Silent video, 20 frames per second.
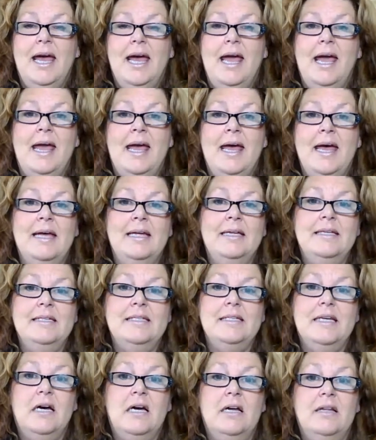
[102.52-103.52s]
and
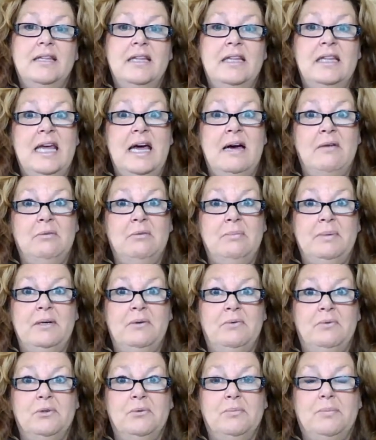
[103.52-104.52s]
then that would be
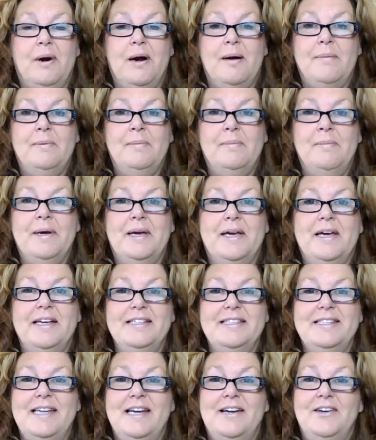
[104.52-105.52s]
a real problem
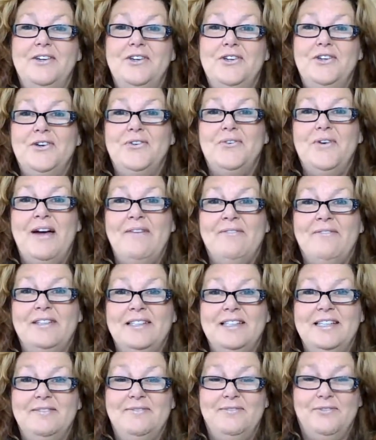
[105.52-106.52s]
because now you don't have a
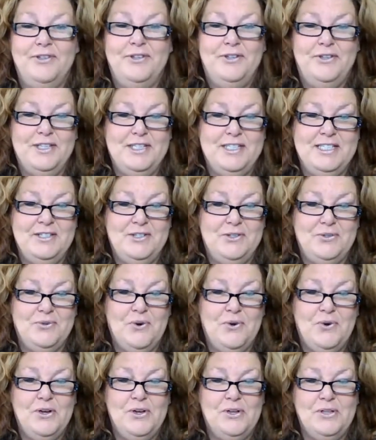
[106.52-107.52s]
lid for your essential
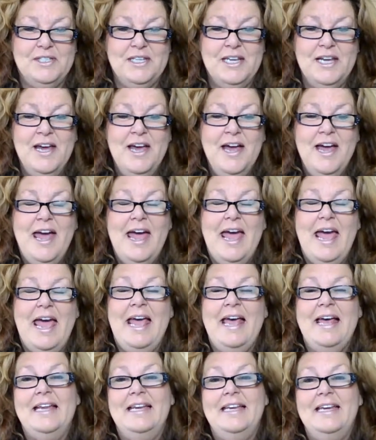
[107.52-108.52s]
oils.
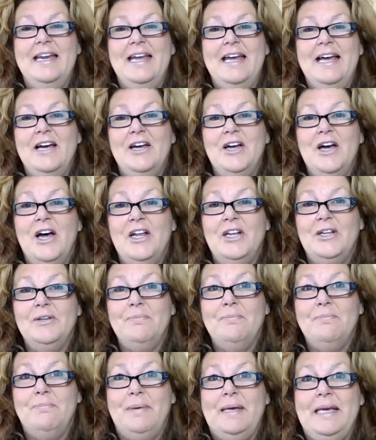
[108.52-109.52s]
And
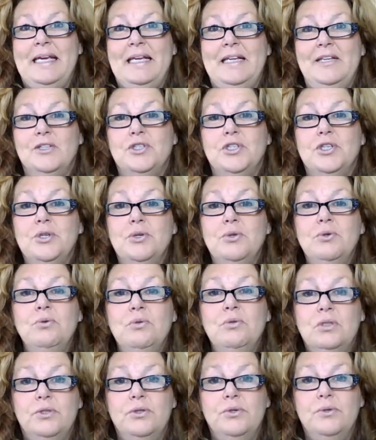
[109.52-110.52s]
being
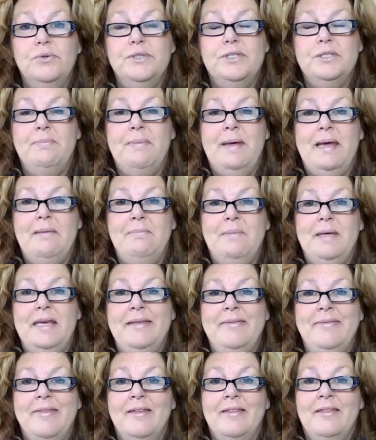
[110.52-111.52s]
too loose may
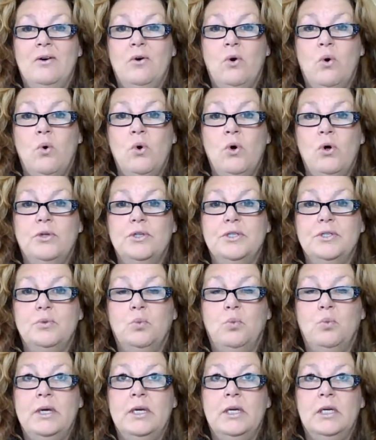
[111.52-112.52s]
mean that the oils
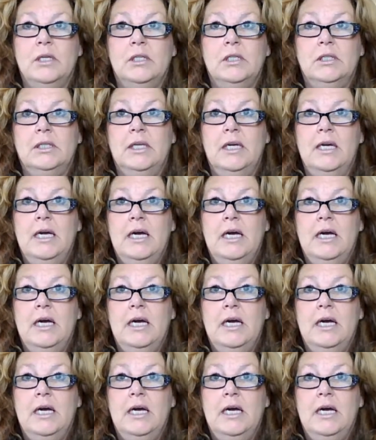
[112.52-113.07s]
will